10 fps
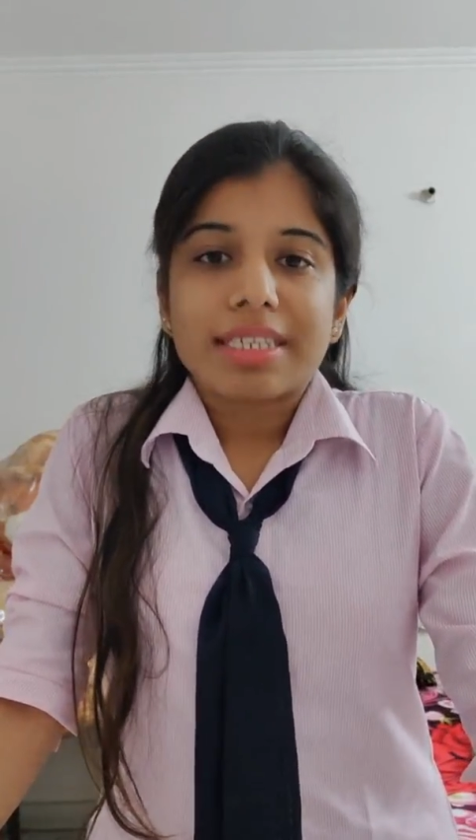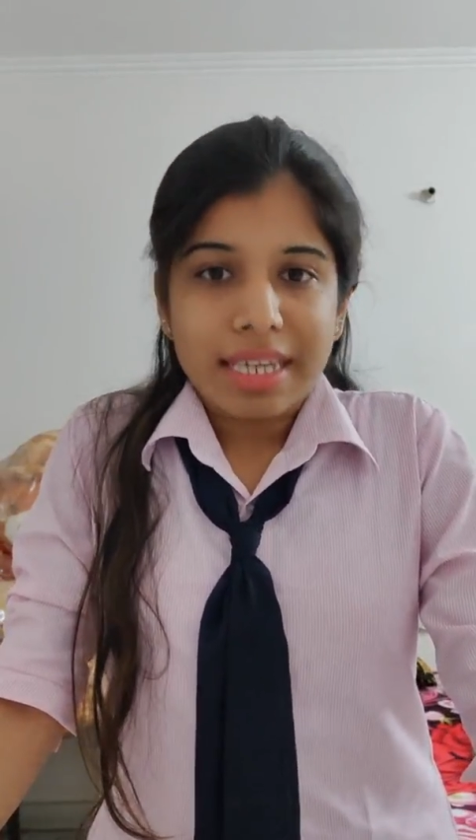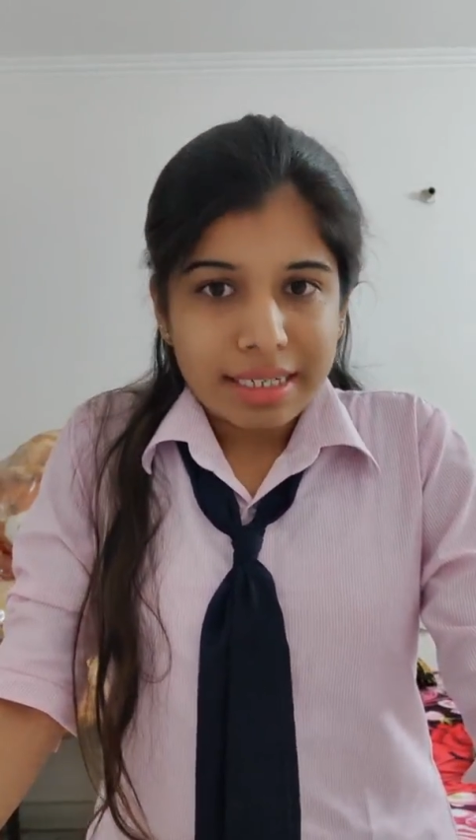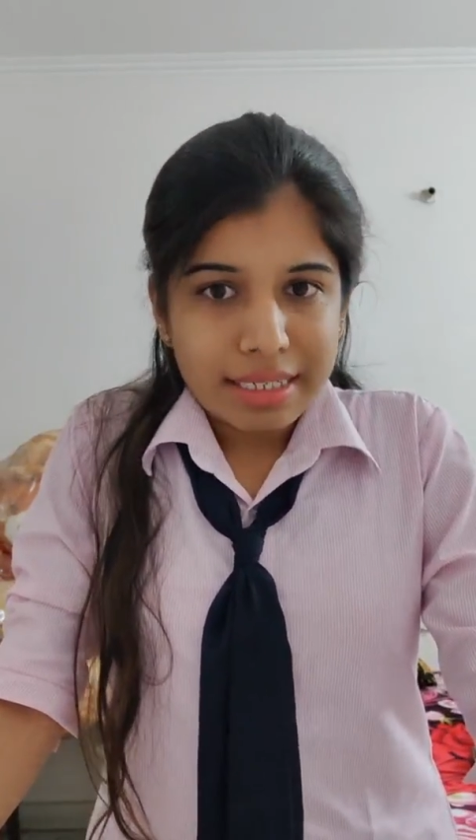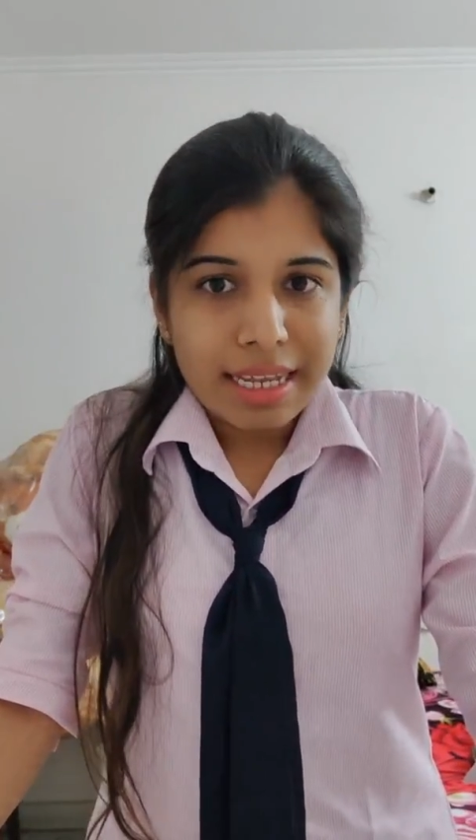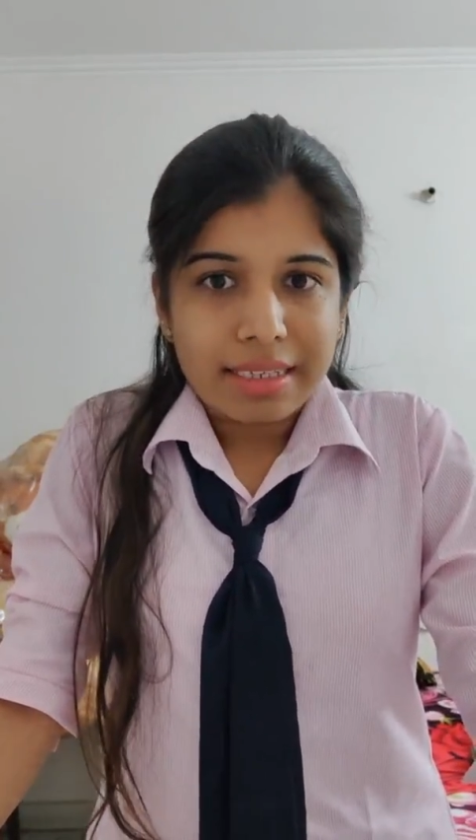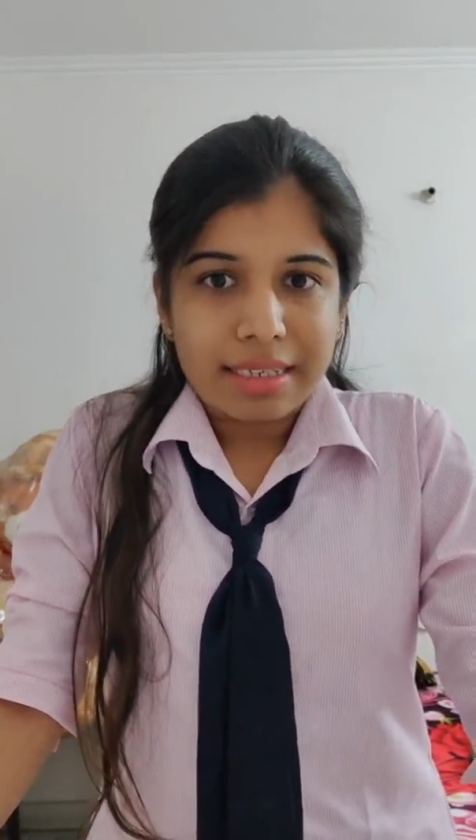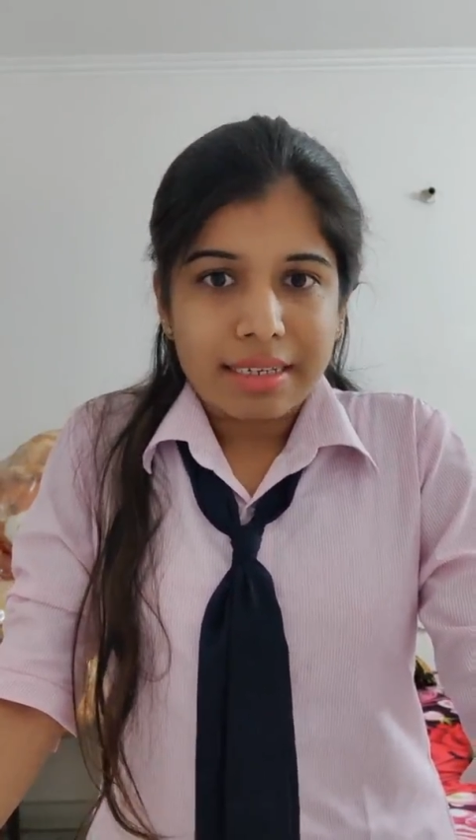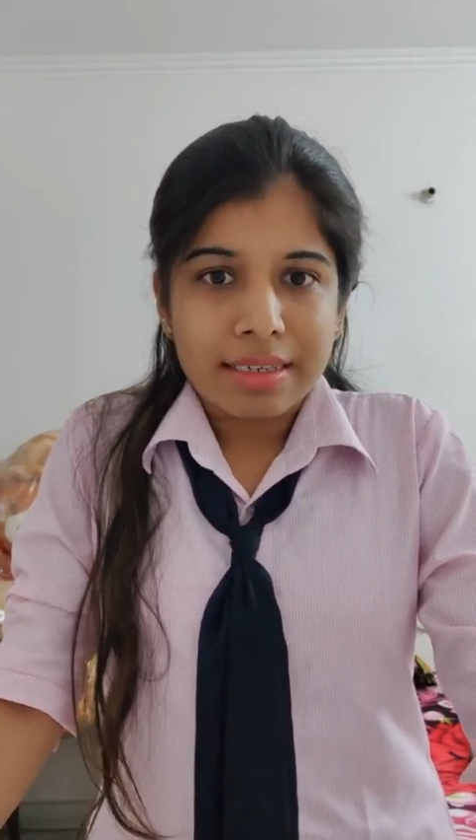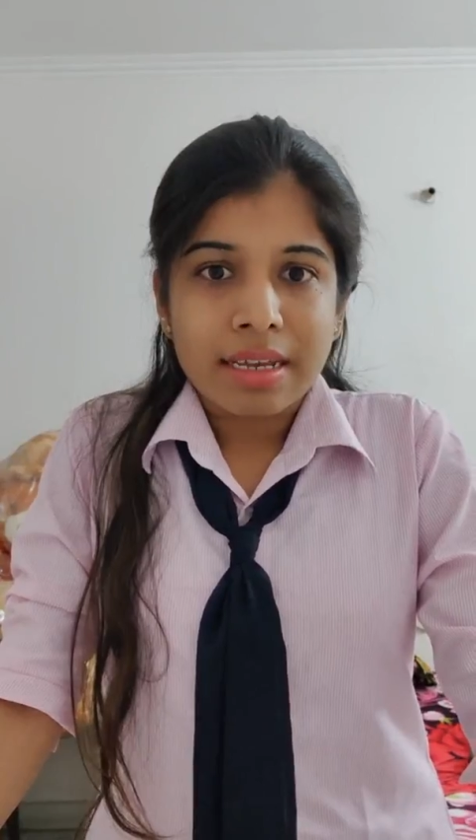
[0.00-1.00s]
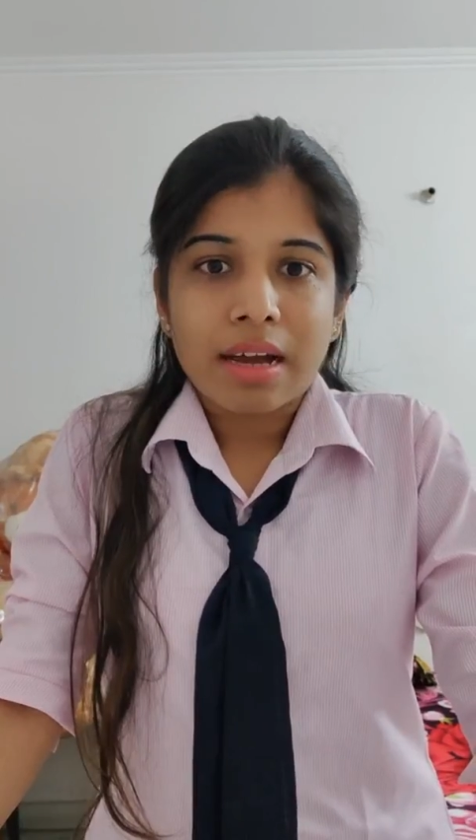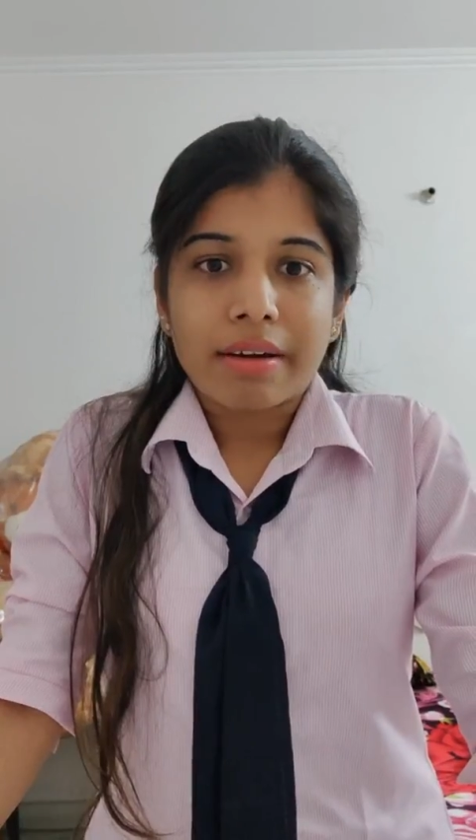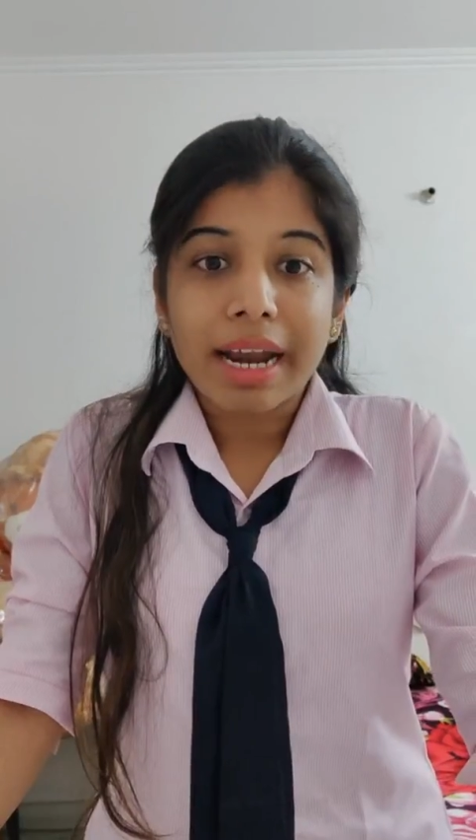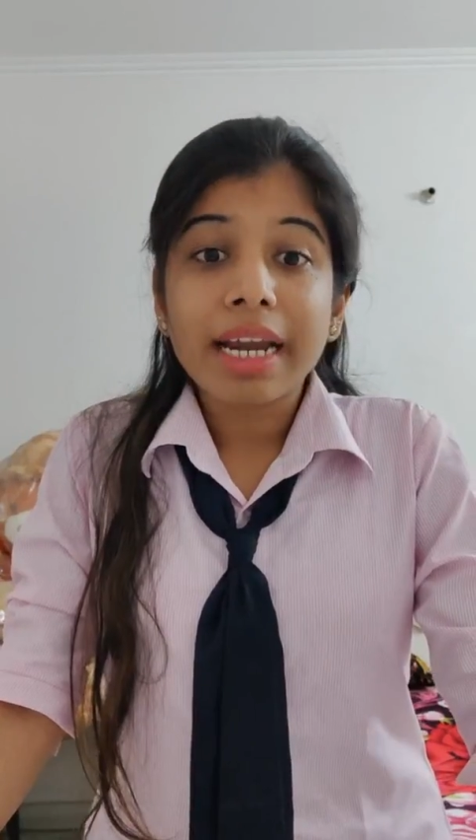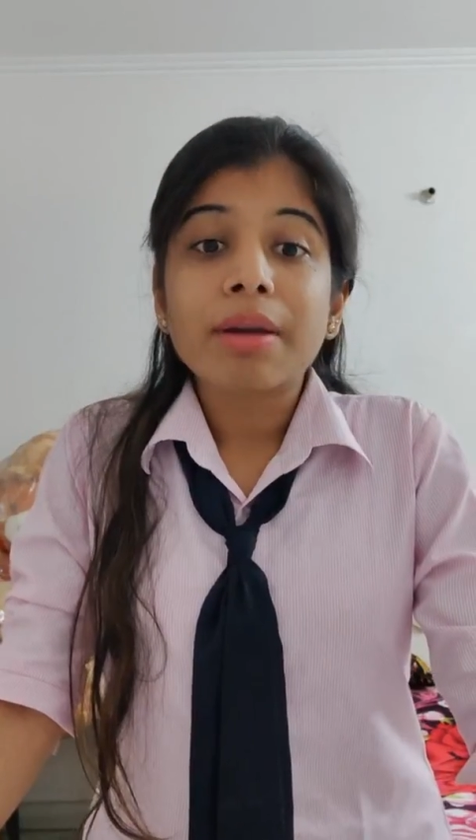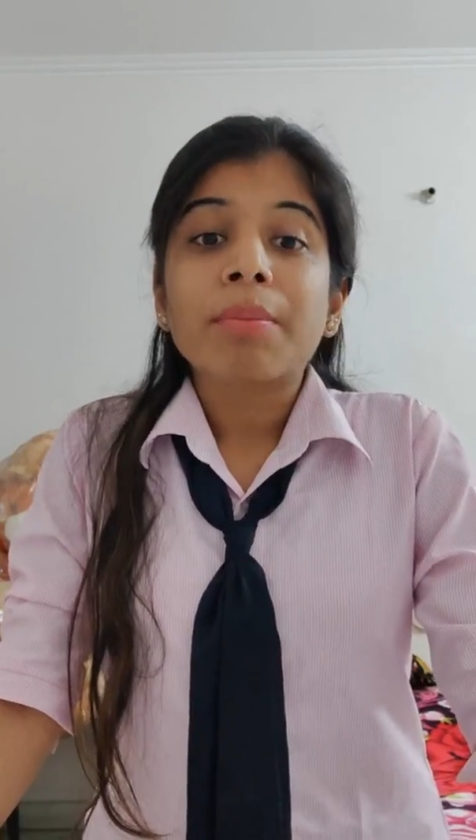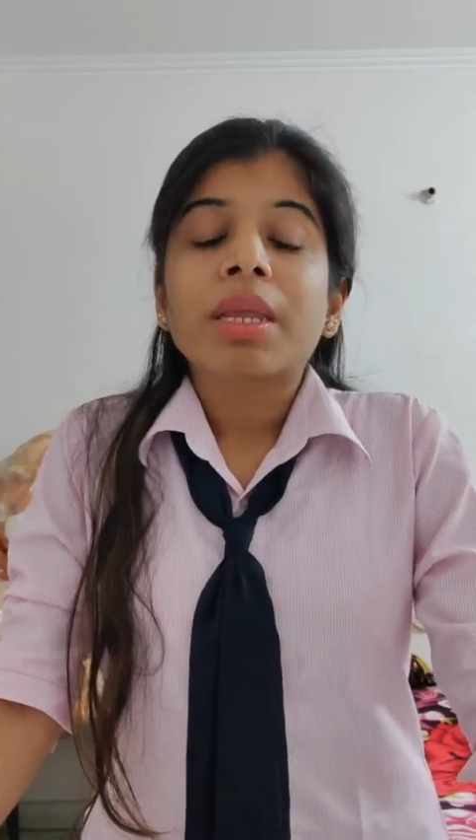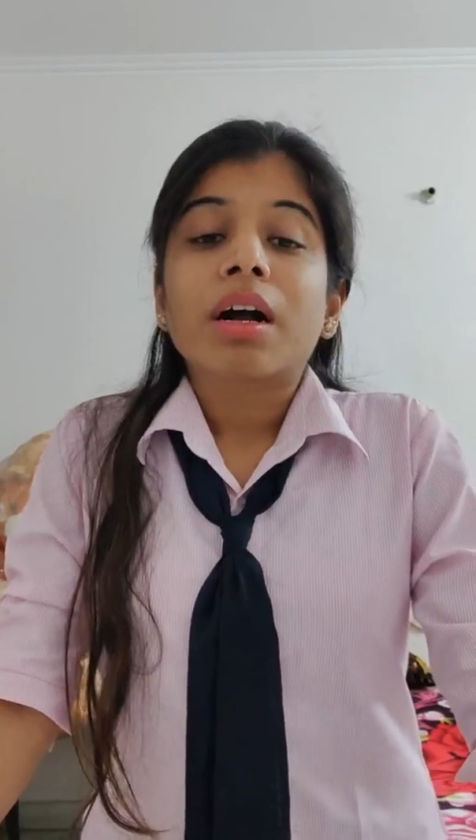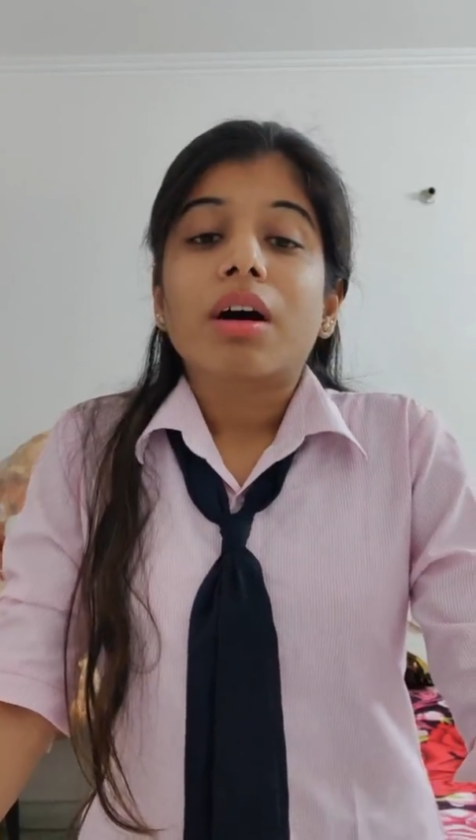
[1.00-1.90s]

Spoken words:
sentences, right?